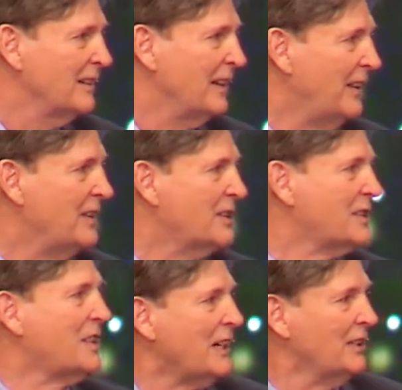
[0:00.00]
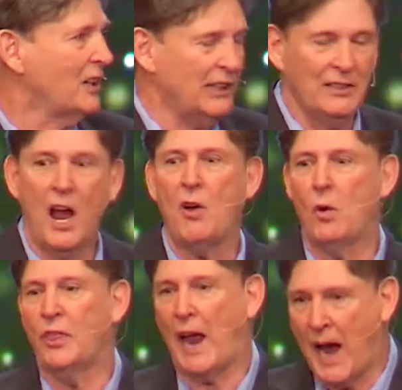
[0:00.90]
and then signaling, not
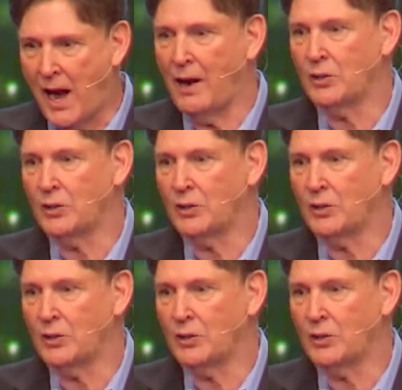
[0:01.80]
with our